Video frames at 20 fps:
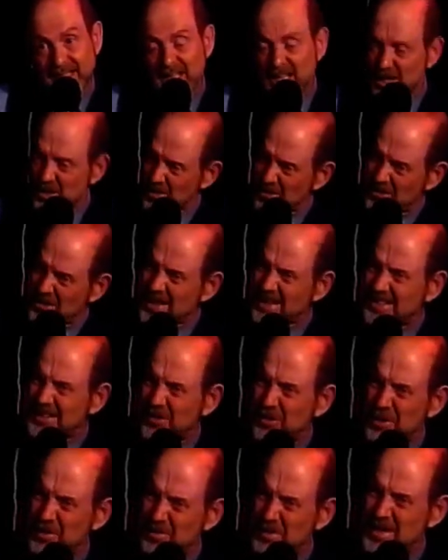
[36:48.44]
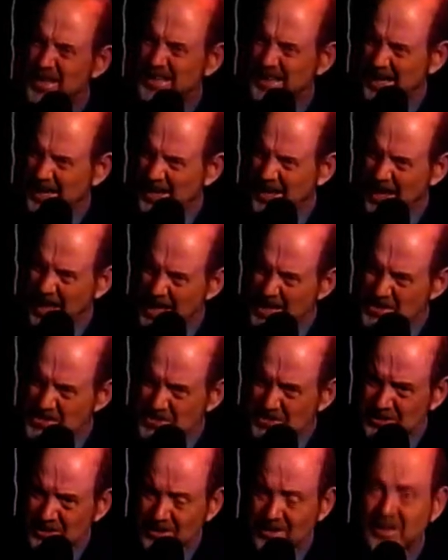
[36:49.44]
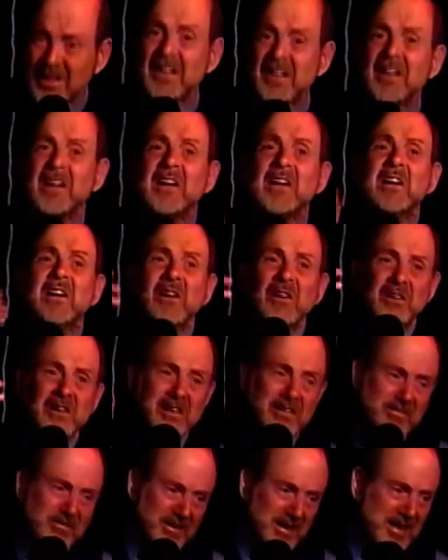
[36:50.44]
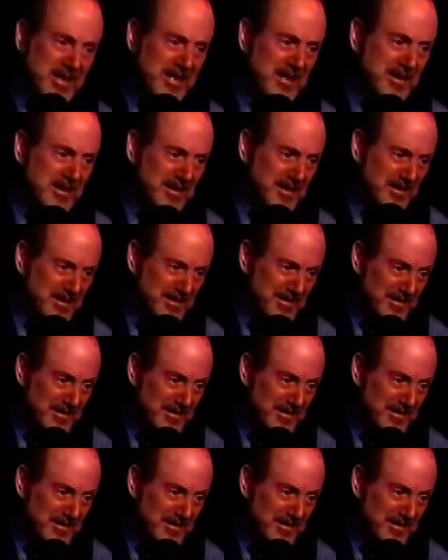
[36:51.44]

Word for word: you think there would be an occasional, oh, Frankie.